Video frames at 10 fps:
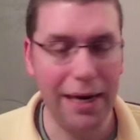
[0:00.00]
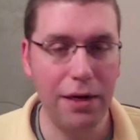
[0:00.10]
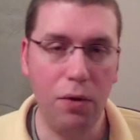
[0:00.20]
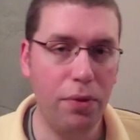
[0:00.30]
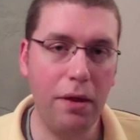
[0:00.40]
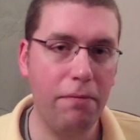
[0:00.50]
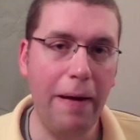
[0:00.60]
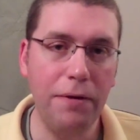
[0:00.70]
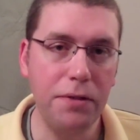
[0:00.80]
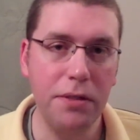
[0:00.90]
And I don't think
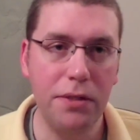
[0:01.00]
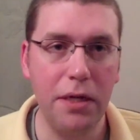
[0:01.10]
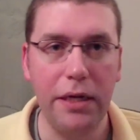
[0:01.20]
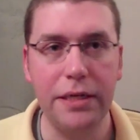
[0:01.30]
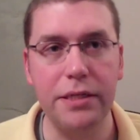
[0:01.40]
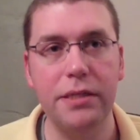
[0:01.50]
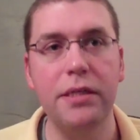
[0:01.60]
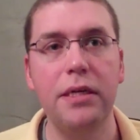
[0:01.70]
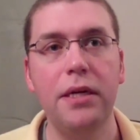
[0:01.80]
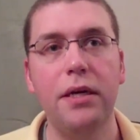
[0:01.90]
Faustus does.
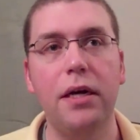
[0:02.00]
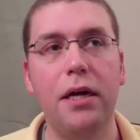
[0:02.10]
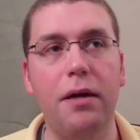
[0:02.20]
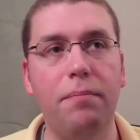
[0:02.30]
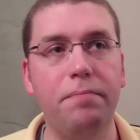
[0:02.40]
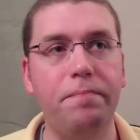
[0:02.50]
Um,